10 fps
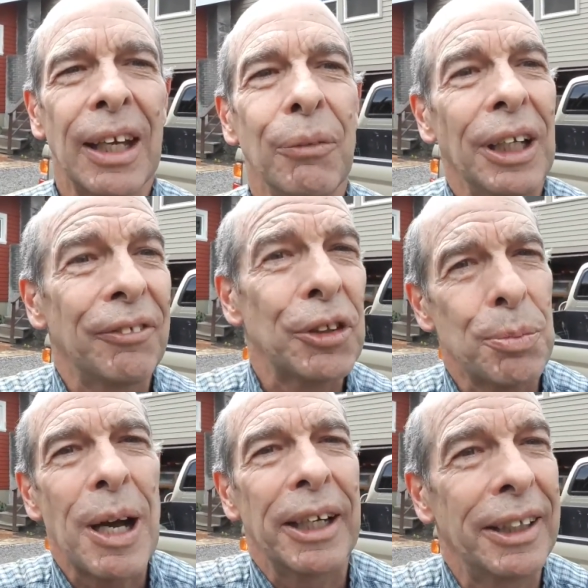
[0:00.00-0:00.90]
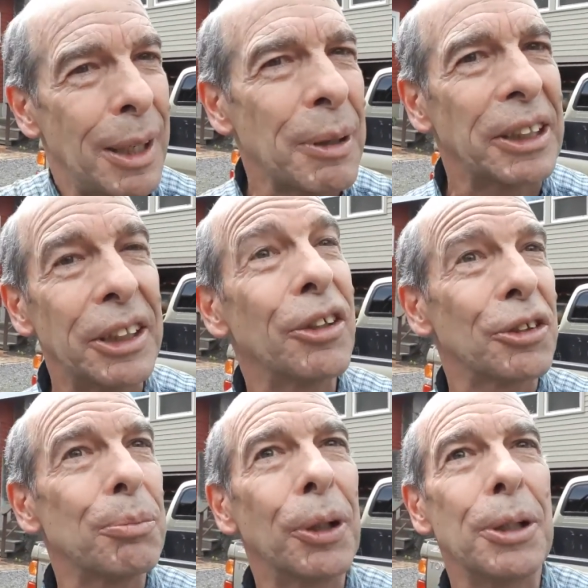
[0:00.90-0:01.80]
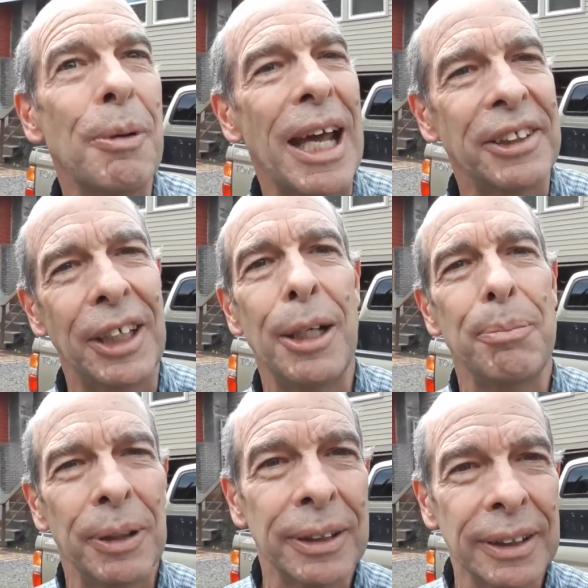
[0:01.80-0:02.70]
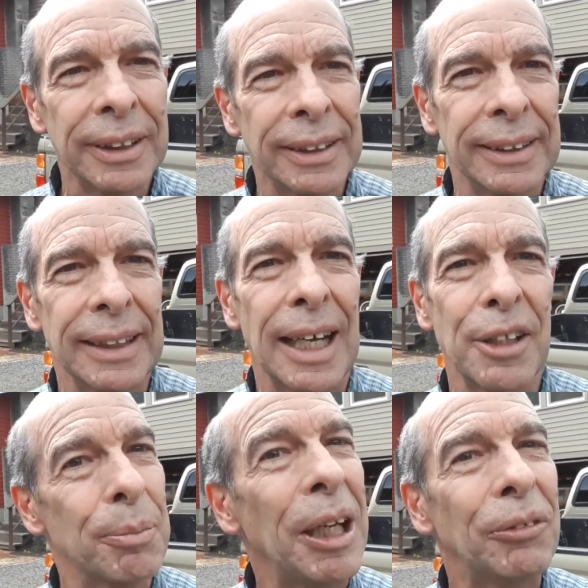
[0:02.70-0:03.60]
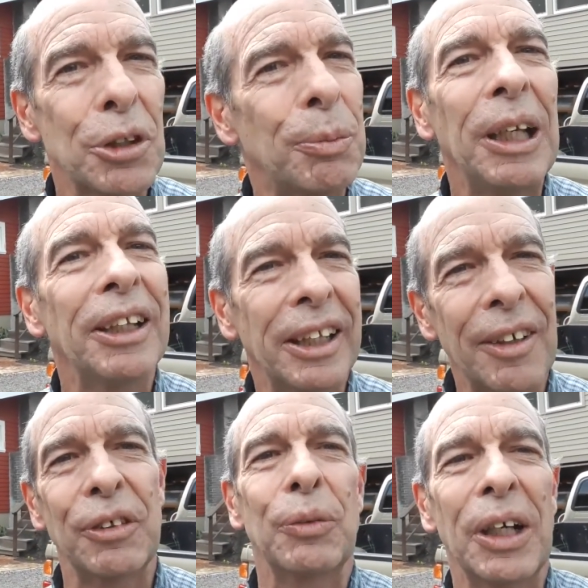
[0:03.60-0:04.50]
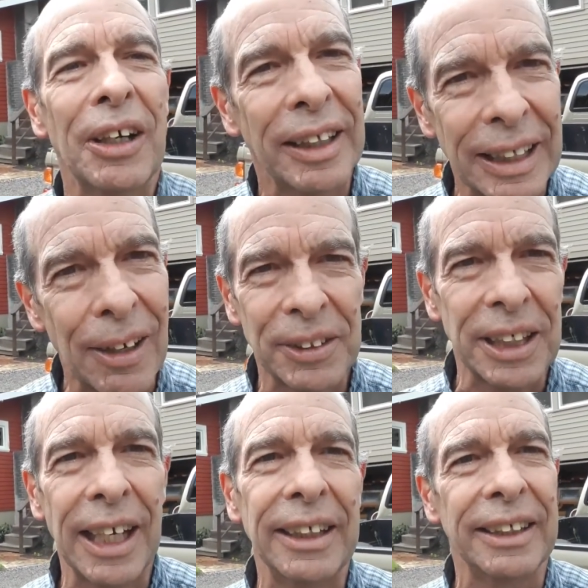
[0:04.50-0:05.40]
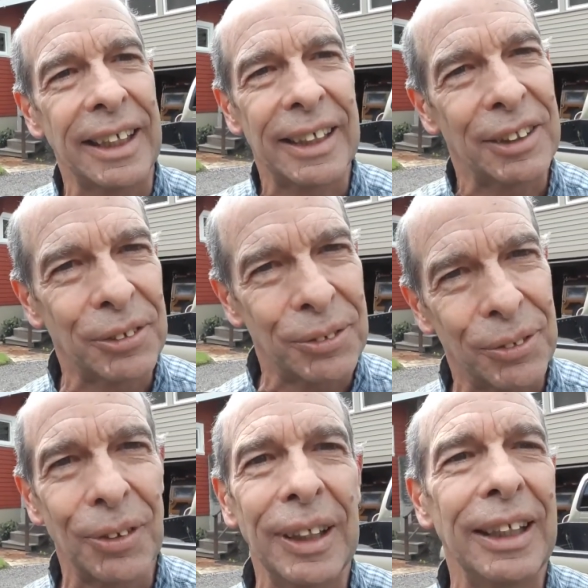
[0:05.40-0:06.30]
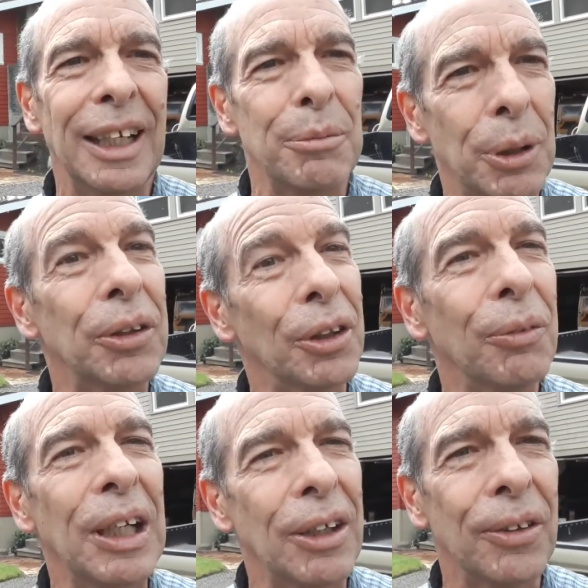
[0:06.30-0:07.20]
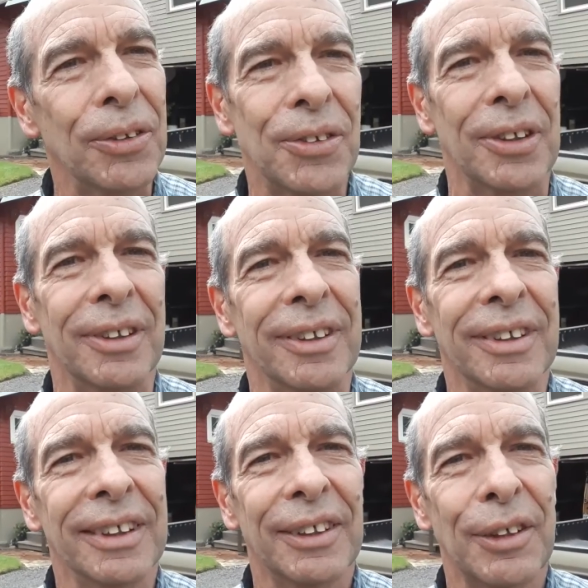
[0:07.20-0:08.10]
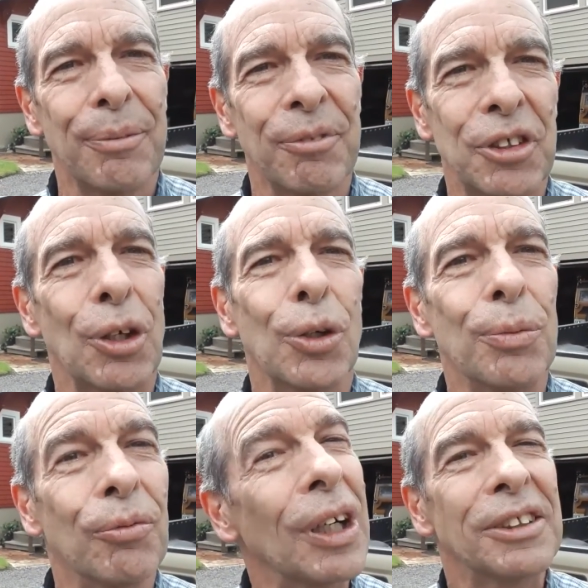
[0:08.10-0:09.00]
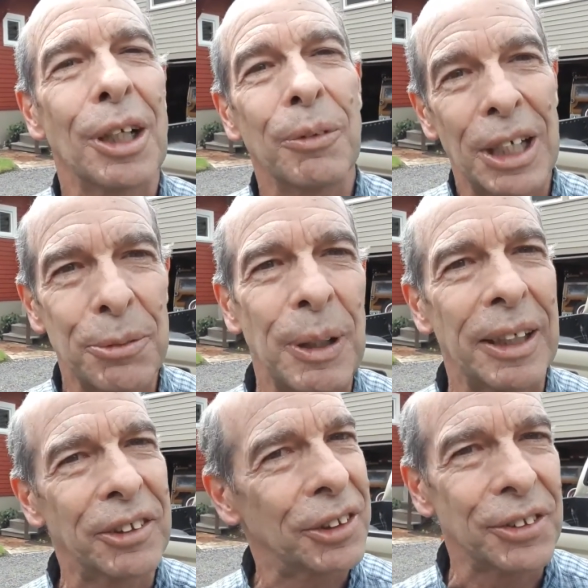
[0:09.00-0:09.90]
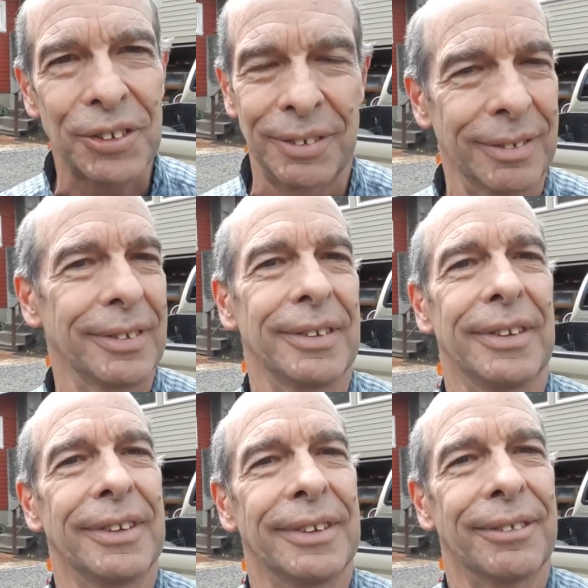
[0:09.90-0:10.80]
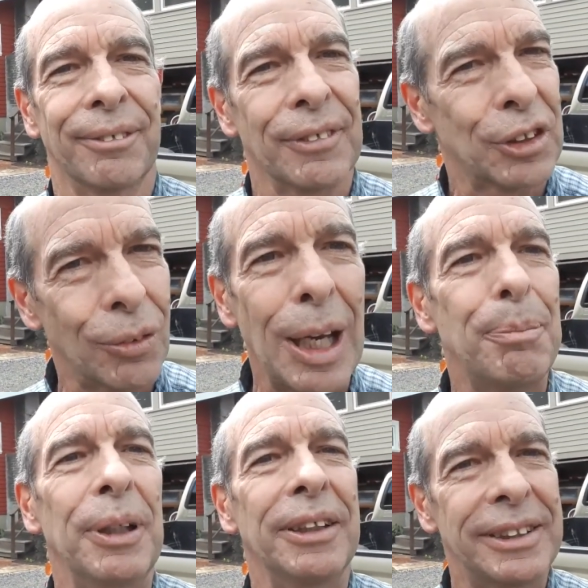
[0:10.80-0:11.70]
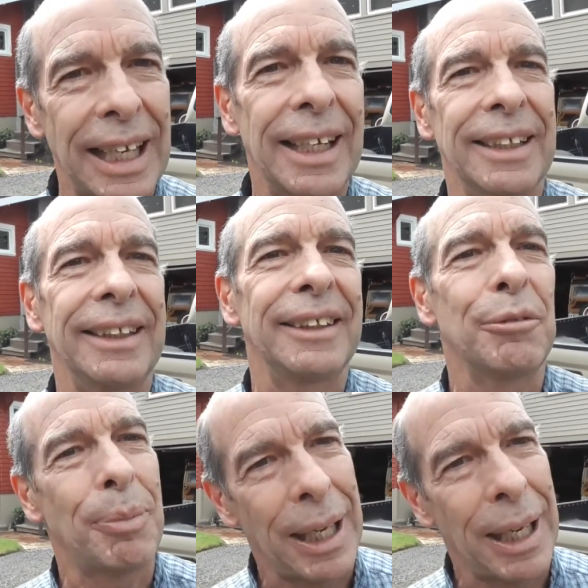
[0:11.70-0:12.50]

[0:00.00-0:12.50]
When I first bought it, I mentioned it was in pretty bad shape. The paint was peeling everywhere on the outside. It had 29 broken windows, and so one summer I spent just scraping, sanding,